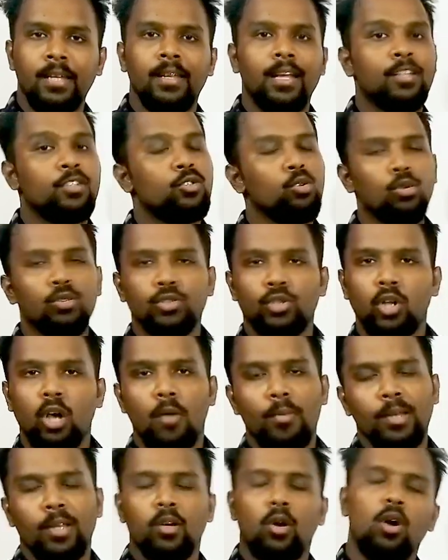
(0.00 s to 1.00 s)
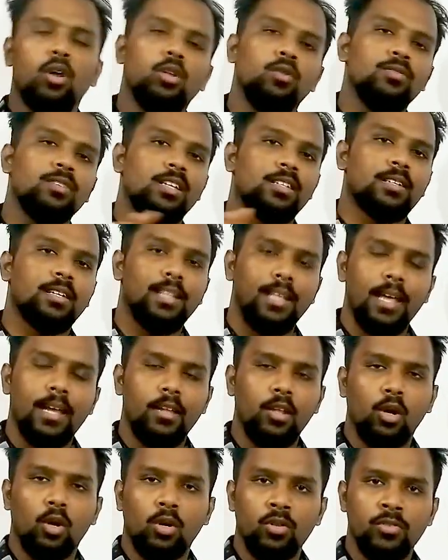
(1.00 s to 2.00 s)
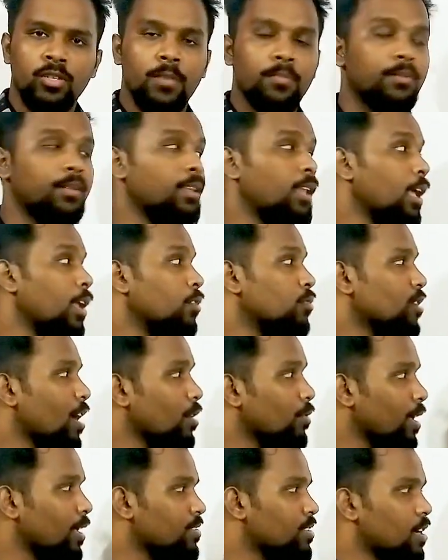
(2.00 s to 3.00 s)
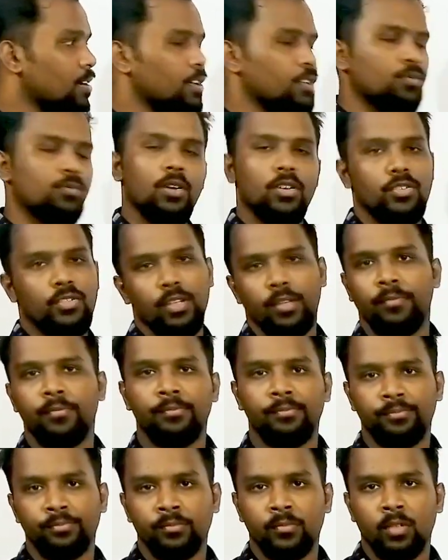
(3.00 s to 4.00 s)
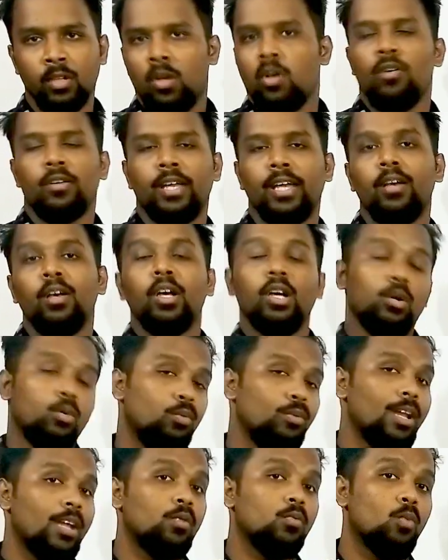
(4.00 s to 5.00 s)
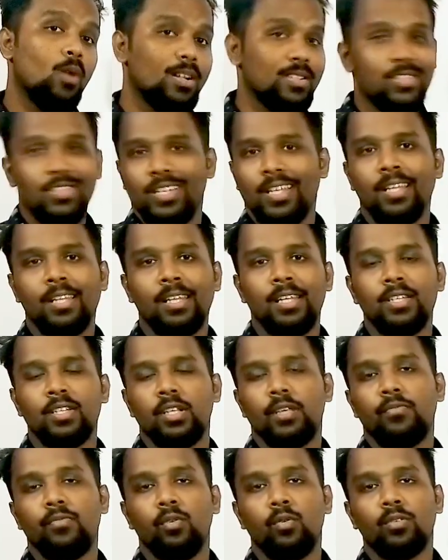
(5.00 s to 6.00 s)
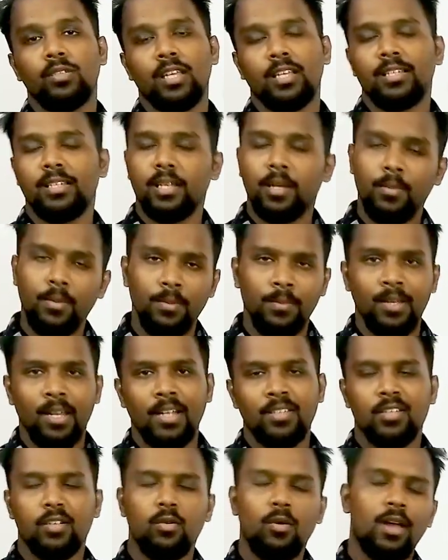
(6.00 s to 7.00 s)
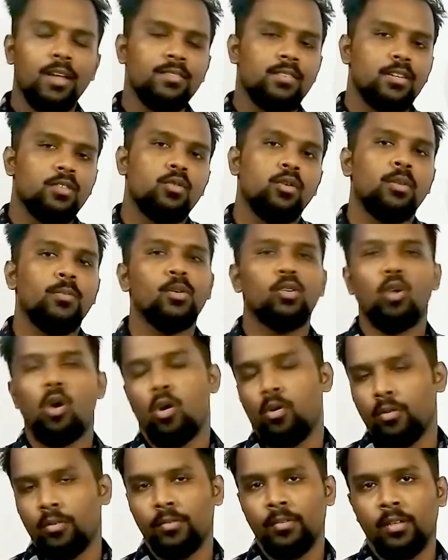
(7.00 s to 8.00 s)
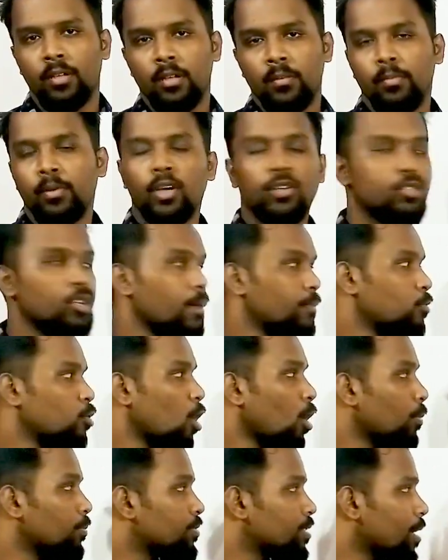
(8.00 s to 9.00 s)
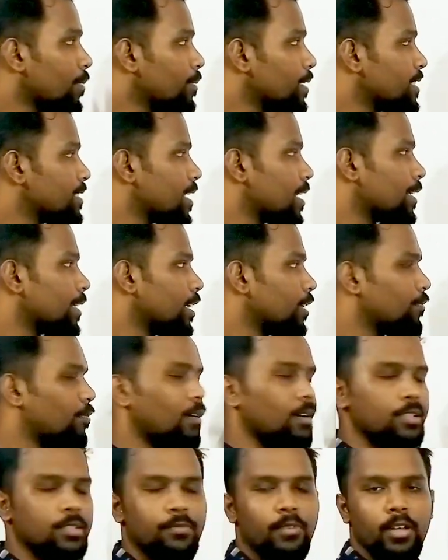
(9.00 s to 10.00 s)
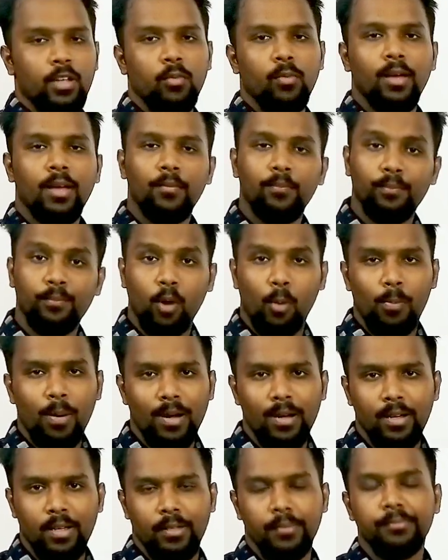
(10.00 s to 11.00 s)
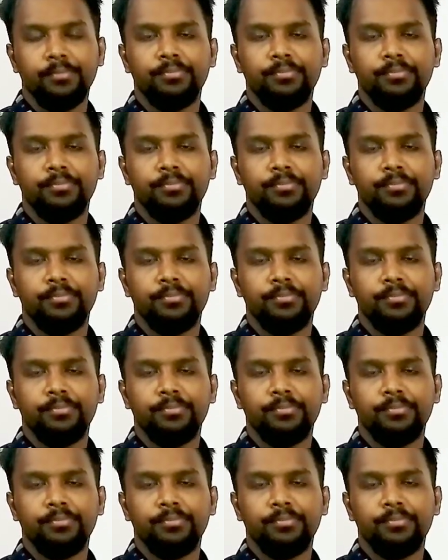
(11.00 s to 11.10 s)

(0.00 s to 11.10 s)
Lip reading: and Joules law of heating, all you just clear your concept, then try to answer this question. Okay, without watching this, if you are just giving me the answer, your answer is going to be wrong because you have to observe the circuit first very properly.